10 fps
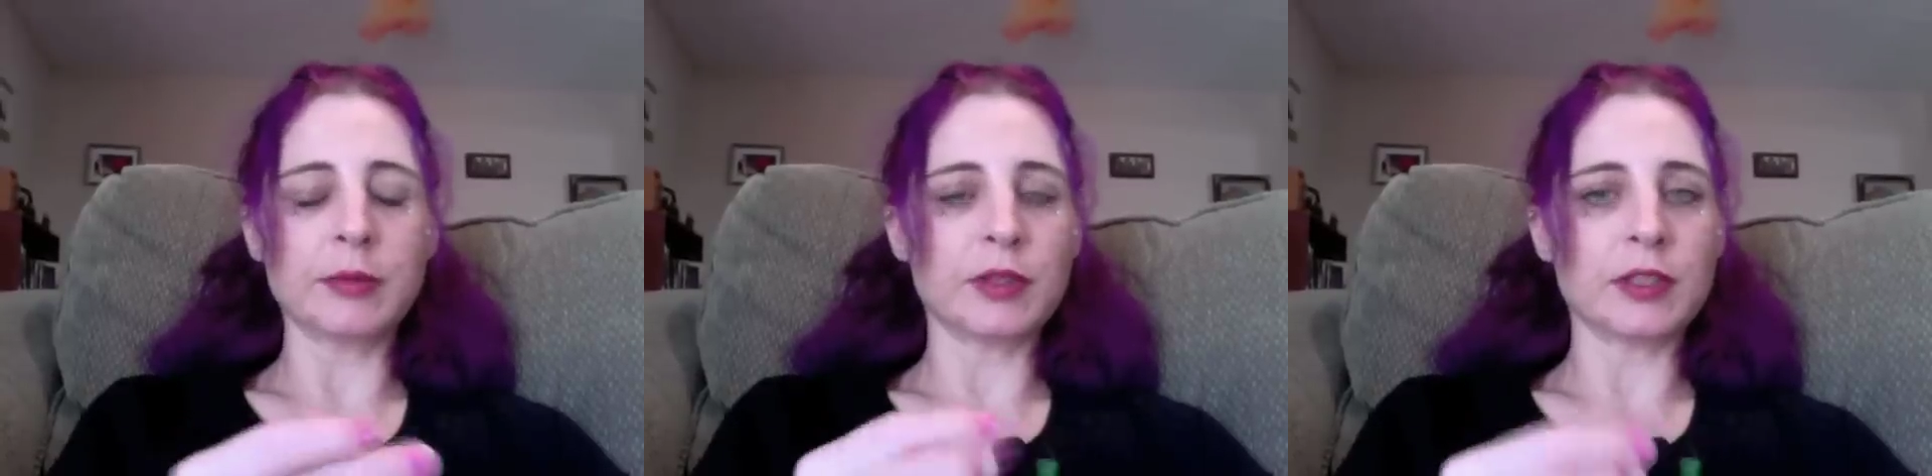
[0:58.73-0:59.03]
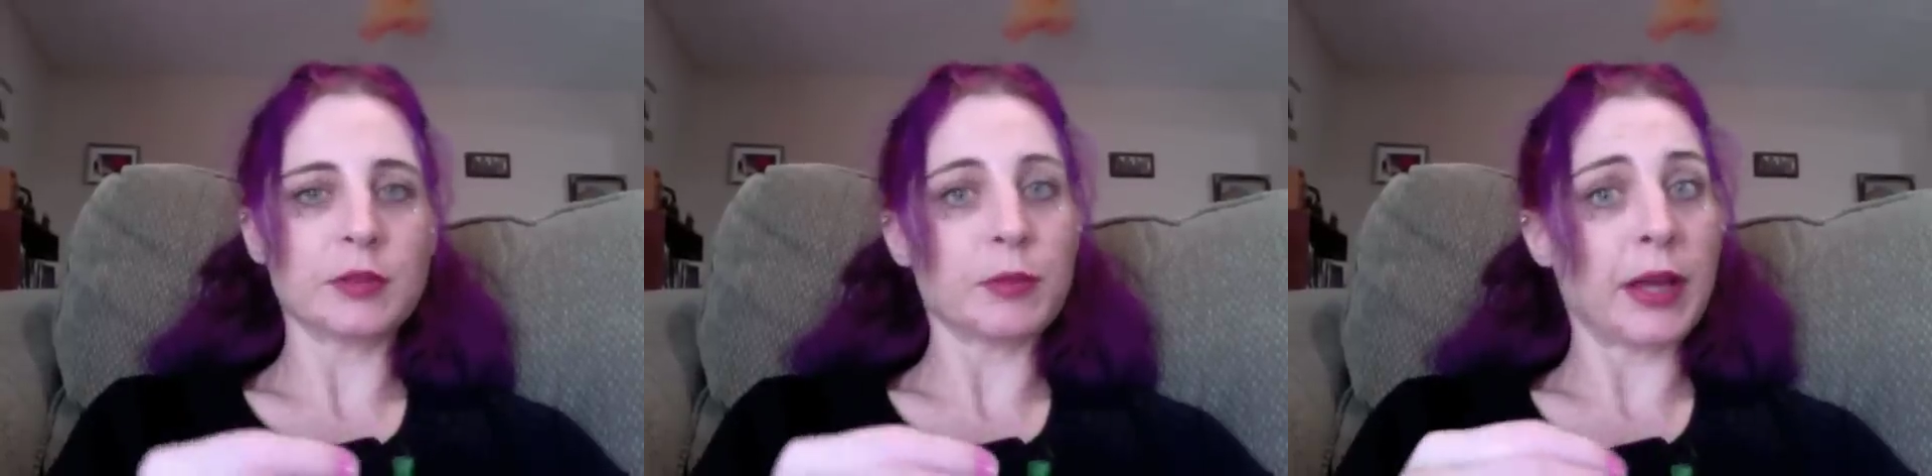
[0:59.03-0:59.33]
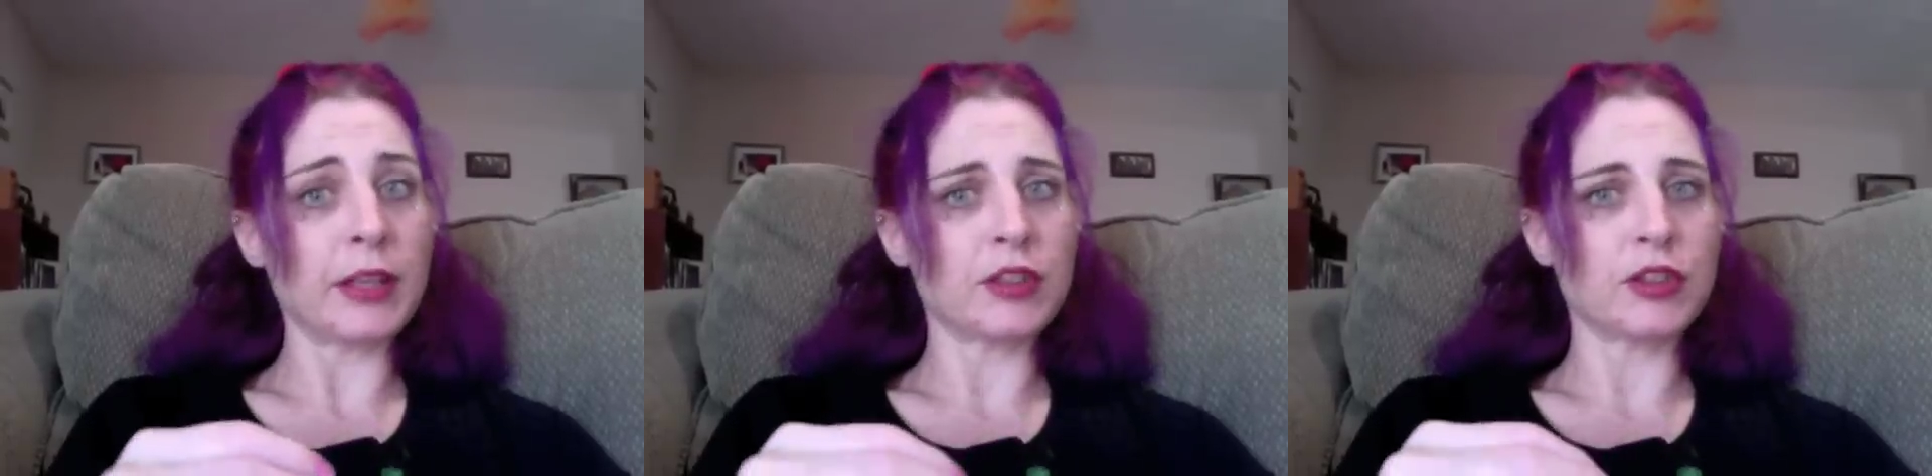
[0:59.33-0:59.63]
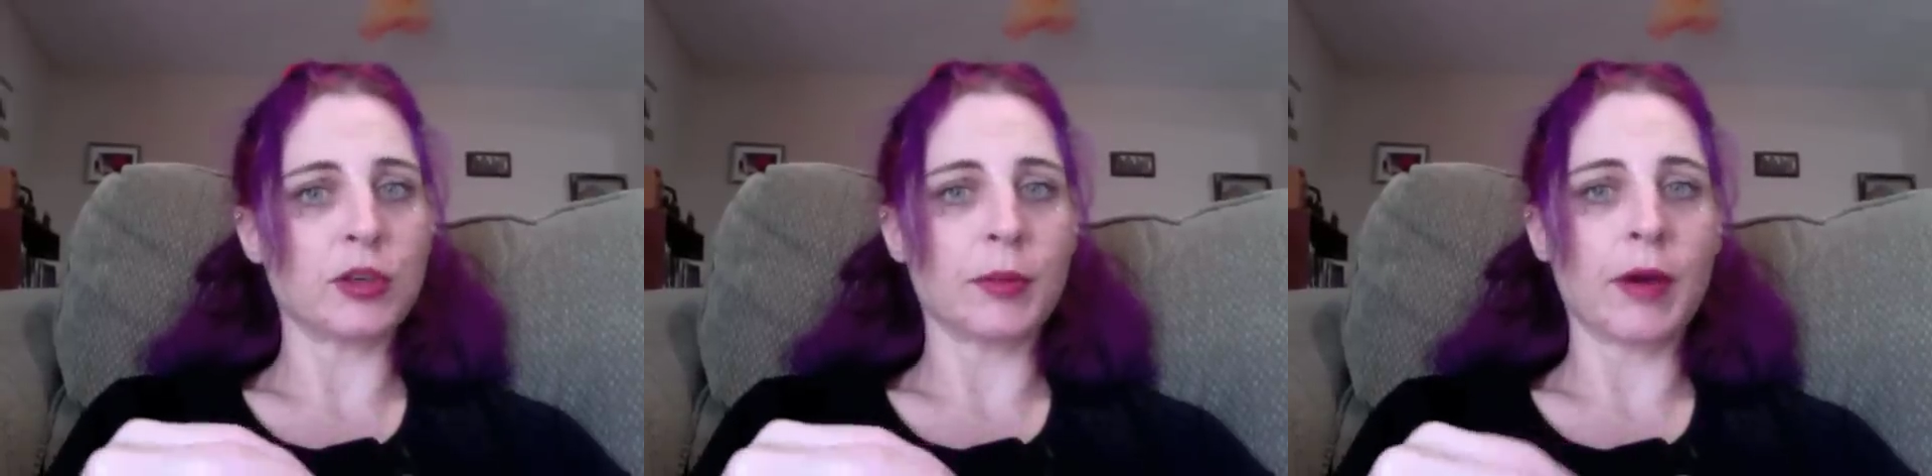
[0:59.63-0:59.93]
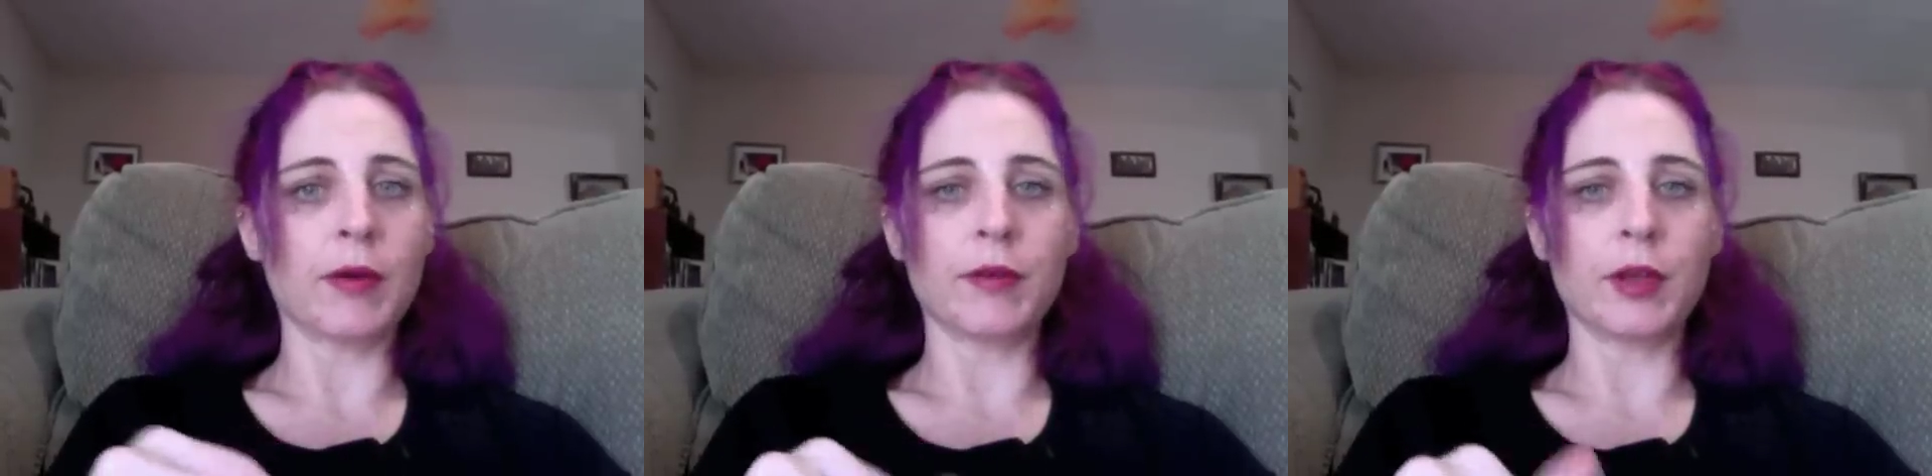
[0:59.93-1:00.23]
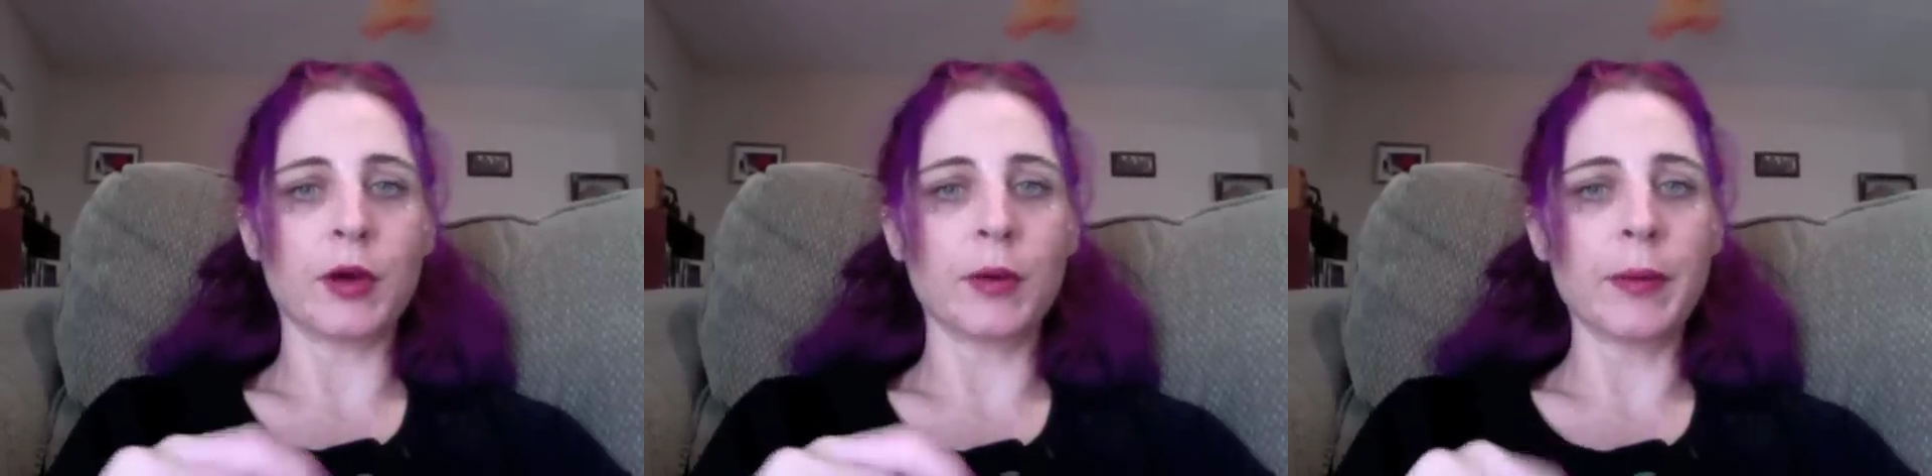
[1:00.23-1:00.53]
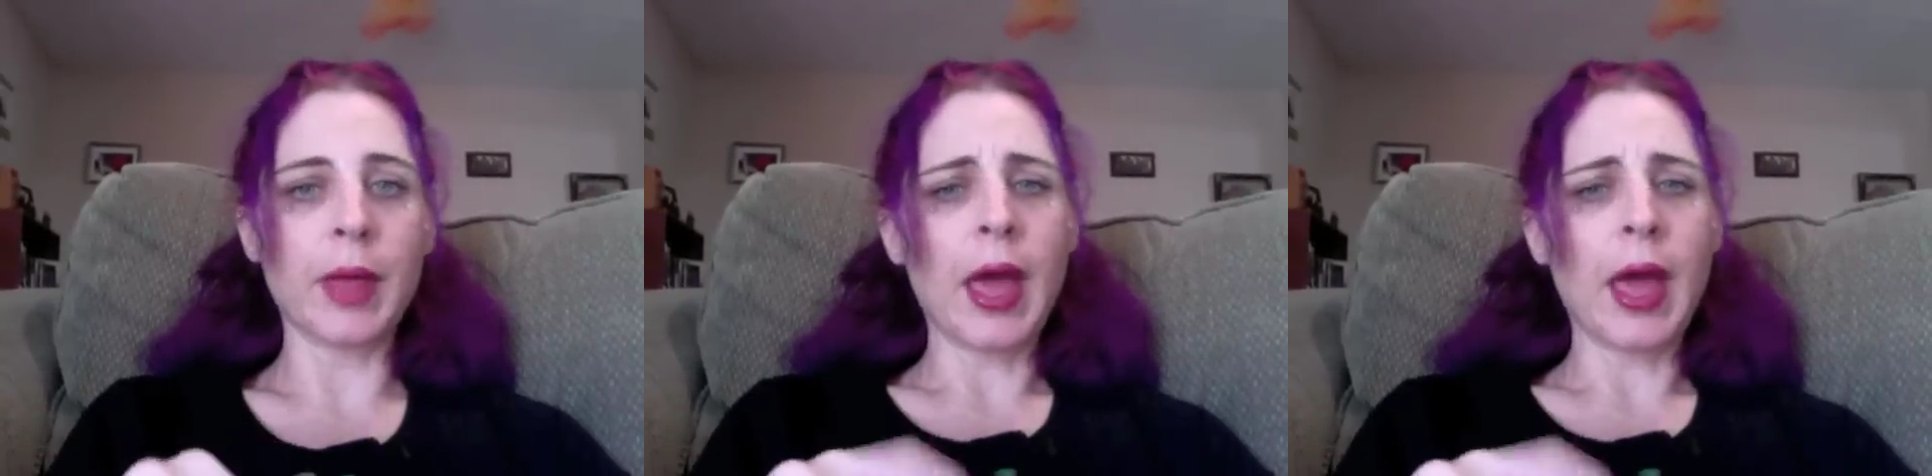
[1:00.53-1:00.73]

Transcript: so this might skew my review.